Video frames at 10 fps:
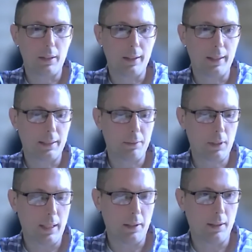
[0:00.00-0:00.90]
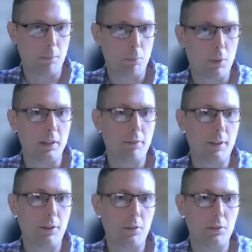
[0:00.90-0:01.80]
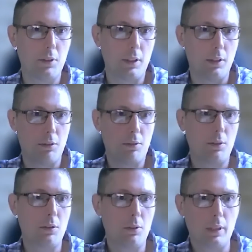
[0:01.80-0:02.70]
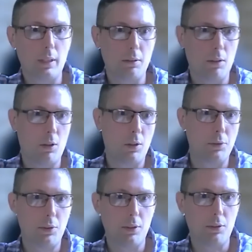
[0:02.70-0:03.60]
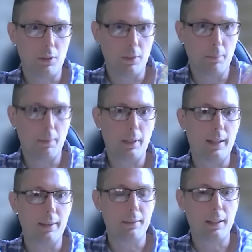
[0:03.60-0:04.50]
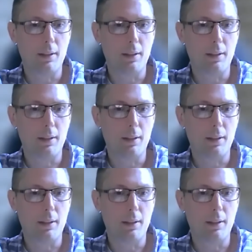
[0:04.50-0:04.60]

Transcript: That kind of bring efficiencies to the old system and